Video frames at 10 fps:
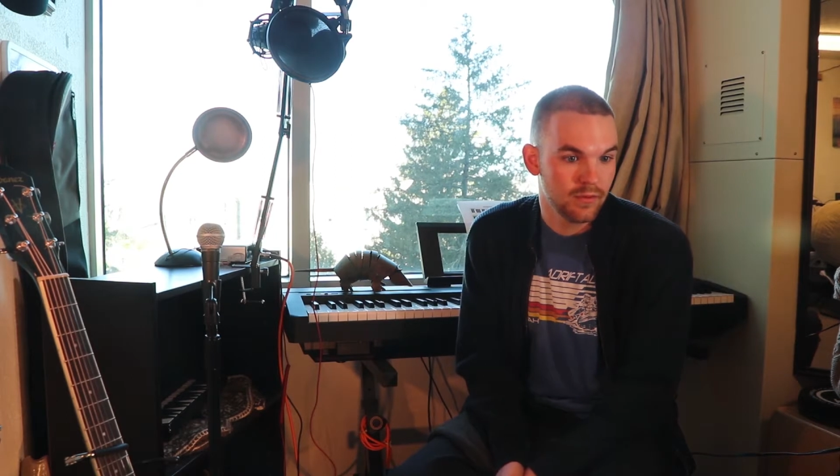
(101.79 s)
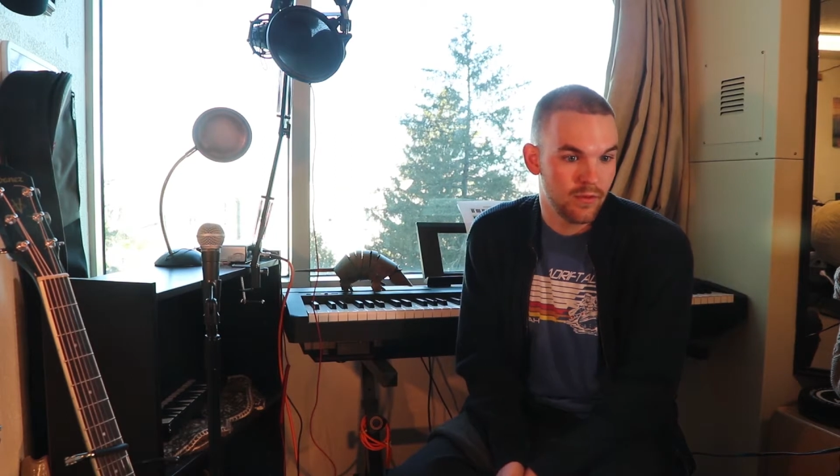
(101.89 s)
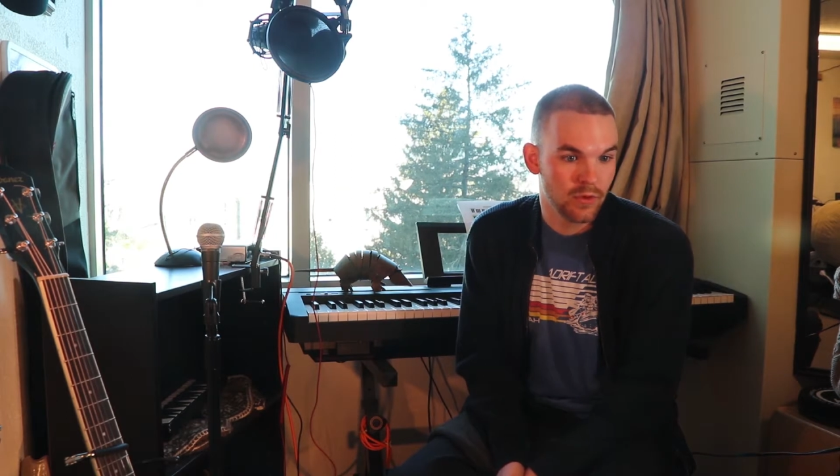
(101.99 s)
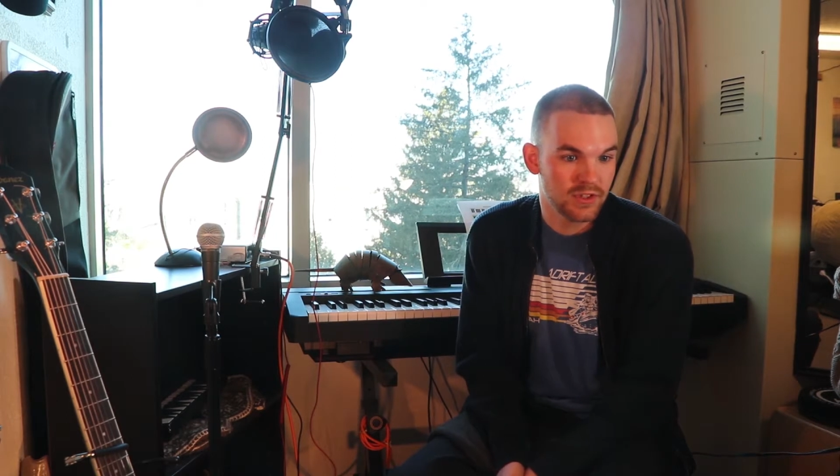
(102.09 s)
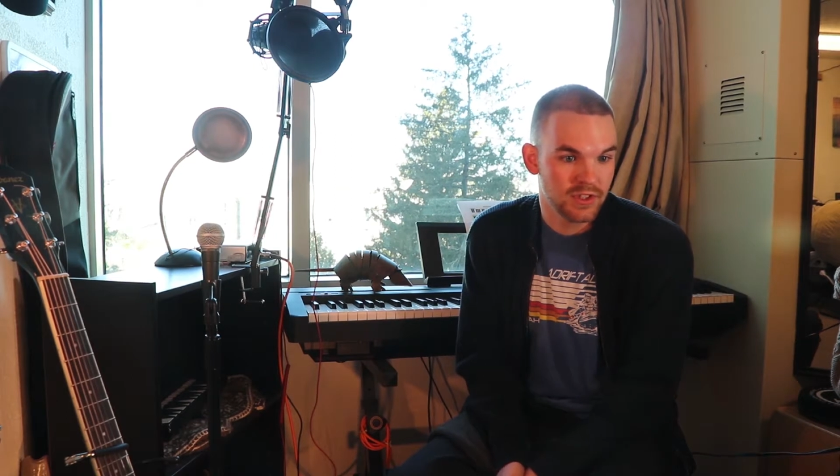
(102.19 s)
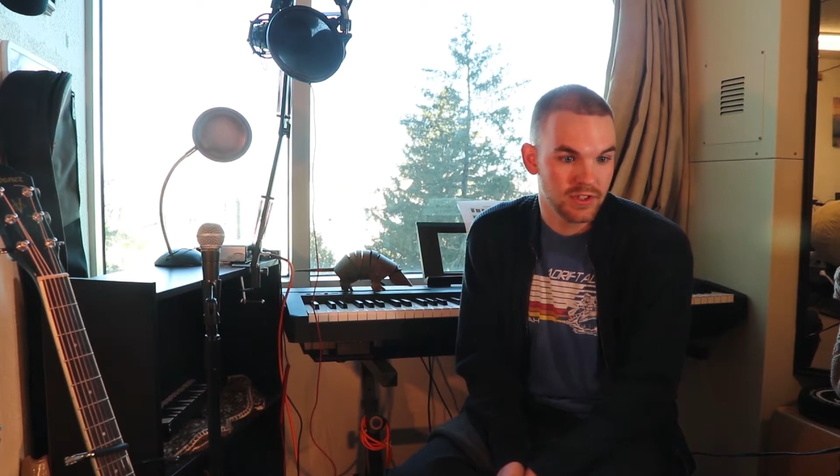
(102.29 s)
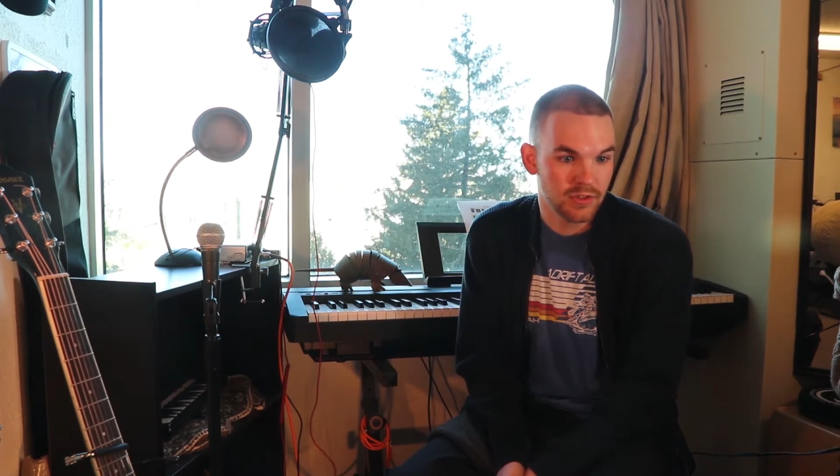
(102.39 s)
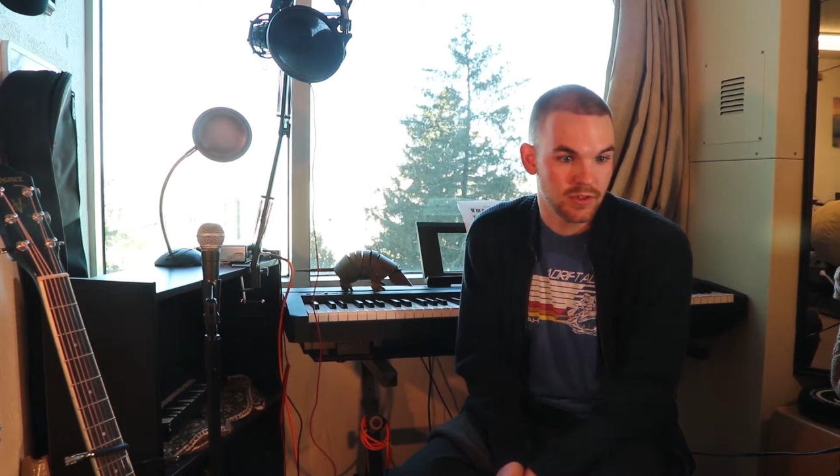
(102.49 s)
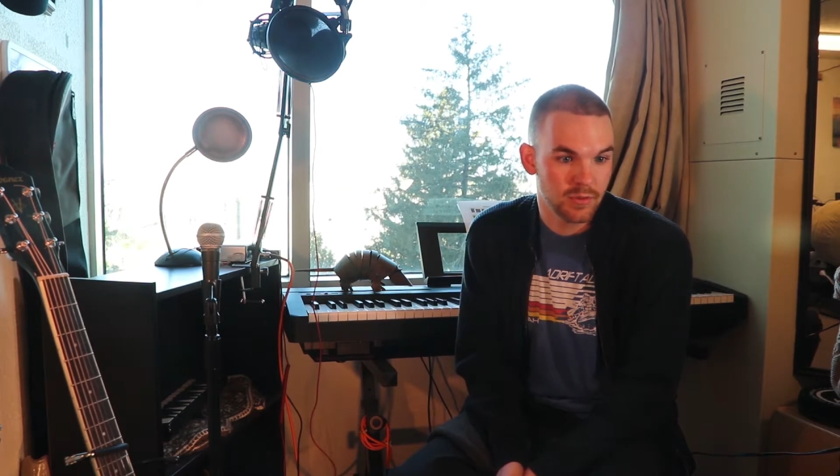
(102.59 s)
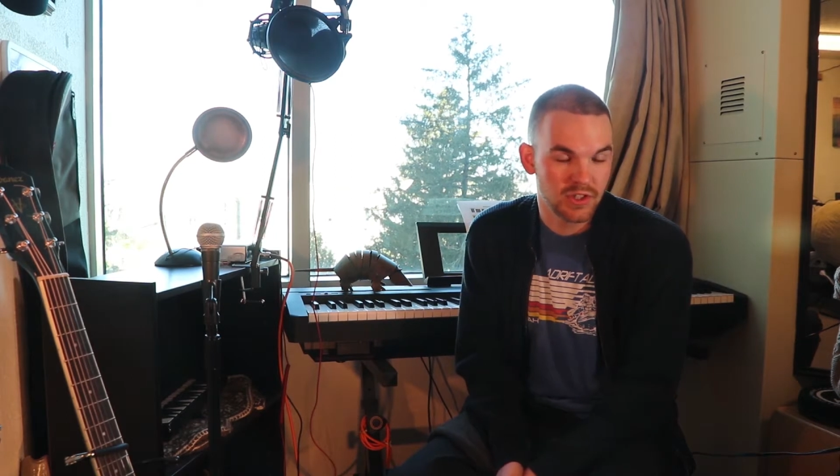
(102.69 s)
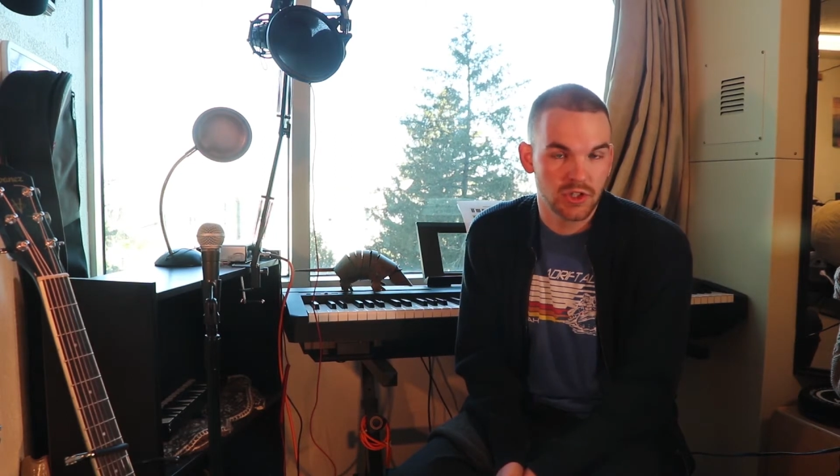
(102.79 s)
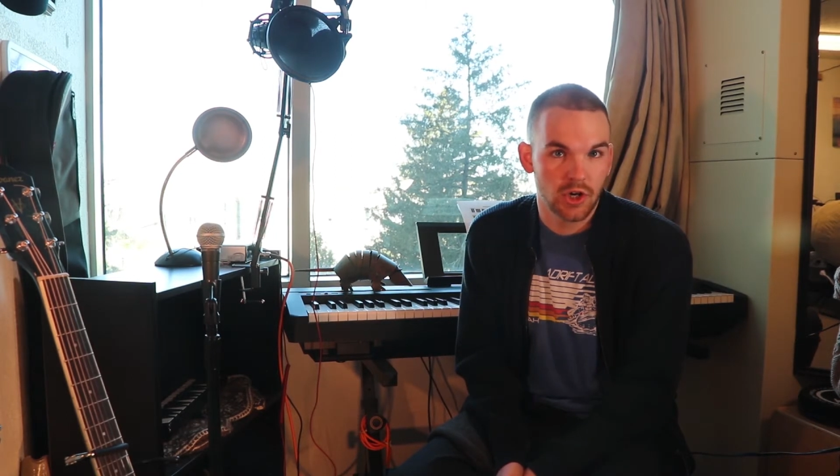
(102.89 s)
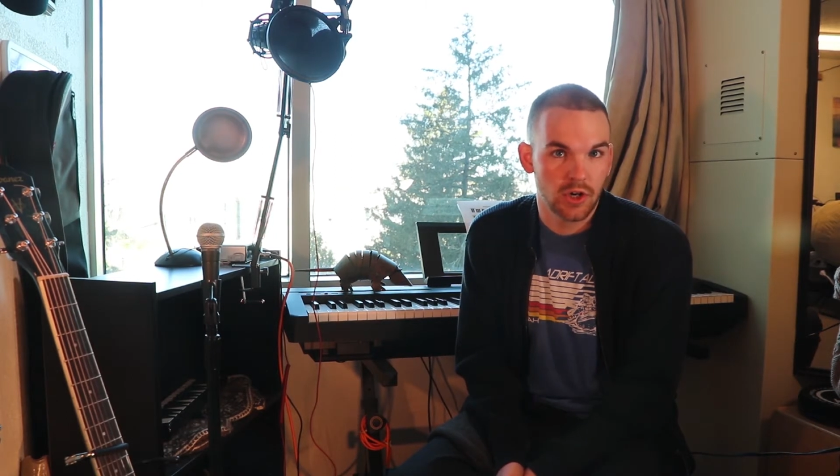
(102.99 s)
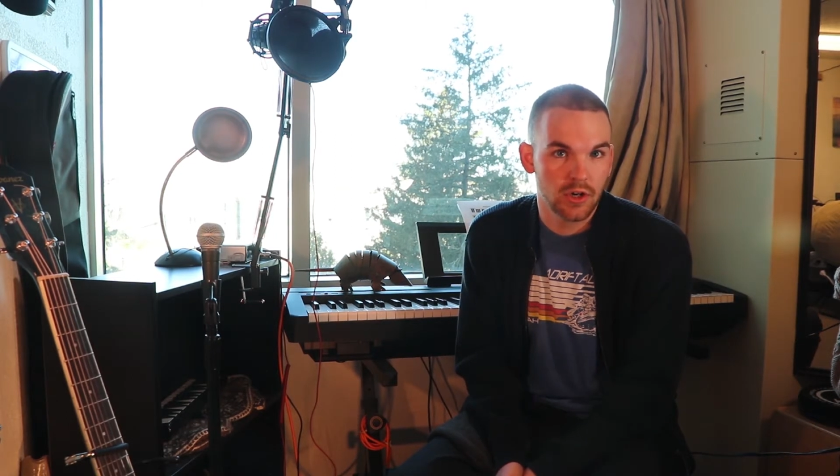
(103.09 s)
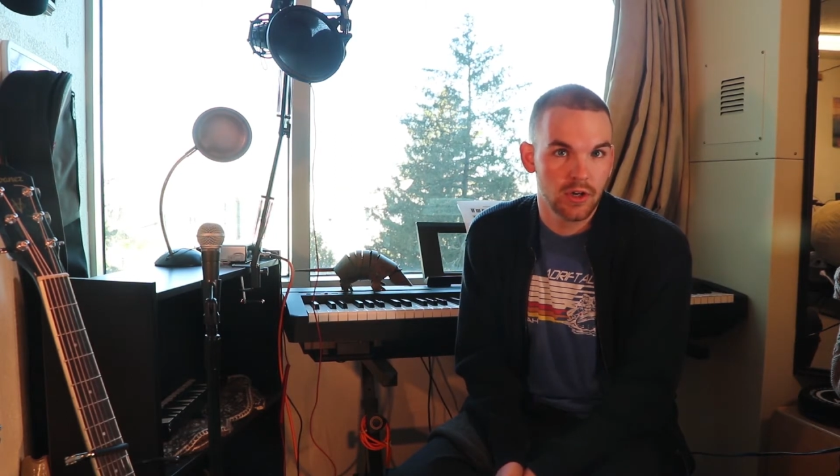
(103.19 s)
forces you to
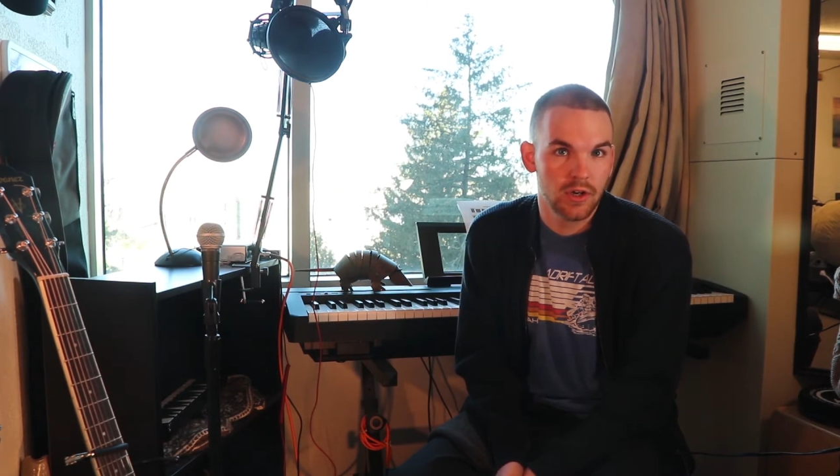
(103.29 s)
mature,